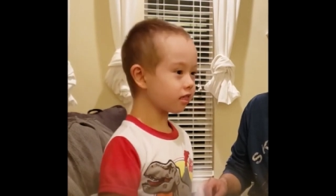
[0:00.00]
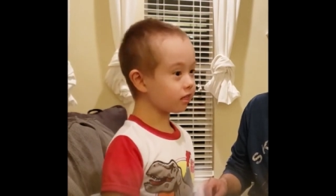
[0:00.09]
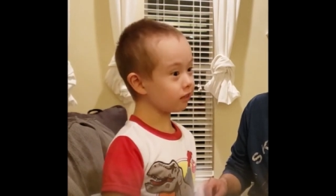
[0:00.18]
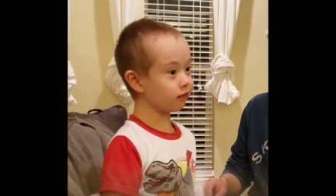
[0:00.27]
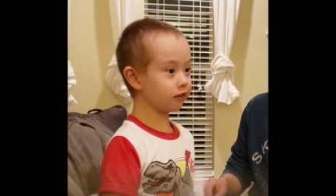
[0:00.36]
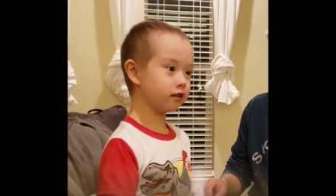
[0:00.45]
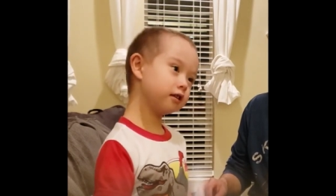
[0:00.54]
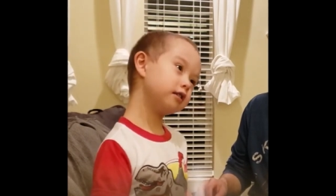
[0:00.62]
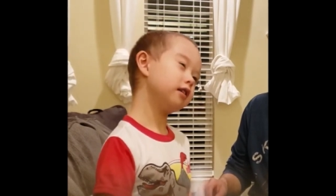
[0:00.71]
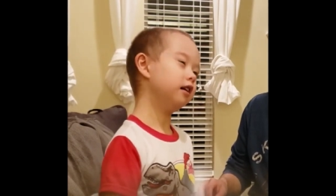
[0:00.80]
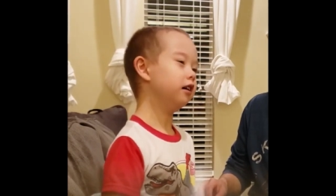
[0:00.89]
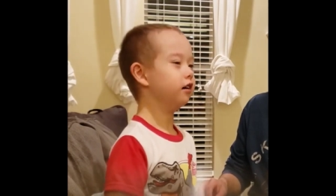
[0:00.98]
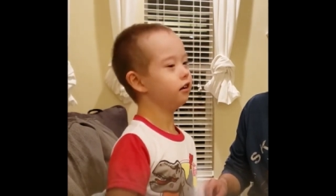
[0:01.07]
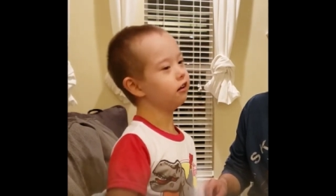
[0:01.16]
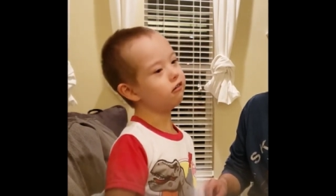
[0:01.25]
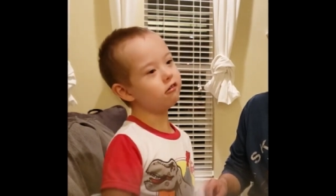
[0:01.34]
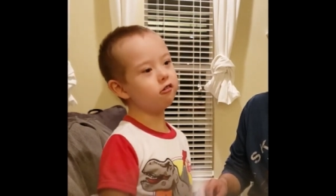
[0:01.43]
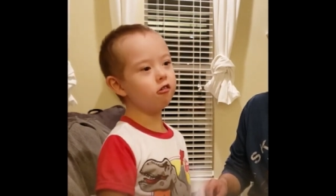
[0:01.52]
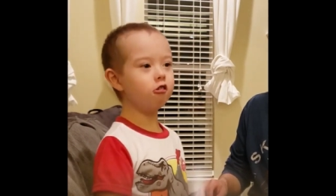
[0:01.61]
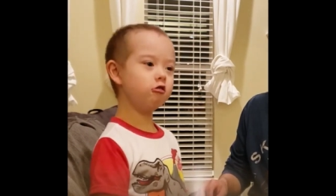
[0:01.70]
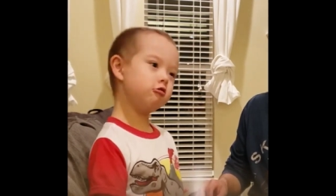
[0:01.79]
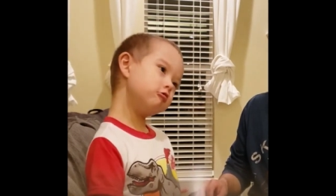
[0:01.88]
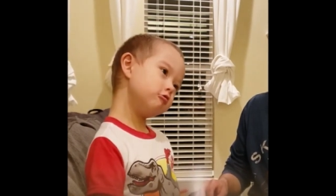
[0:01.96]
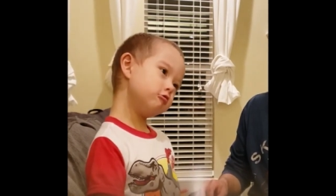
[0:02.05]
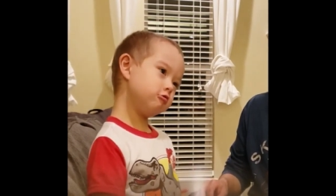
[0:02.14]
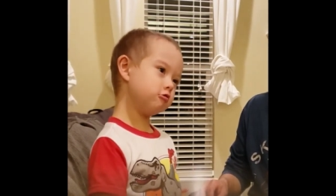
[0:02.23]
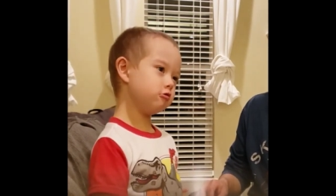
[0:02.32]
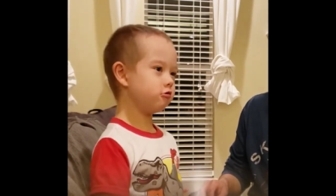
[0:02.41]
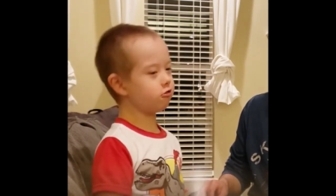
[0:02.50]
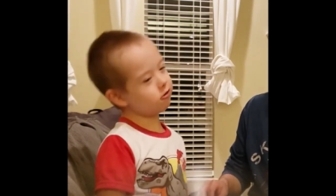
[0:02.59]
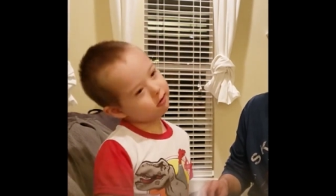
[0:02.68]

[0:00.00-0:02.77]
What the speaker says: down and then try to get another bite into him.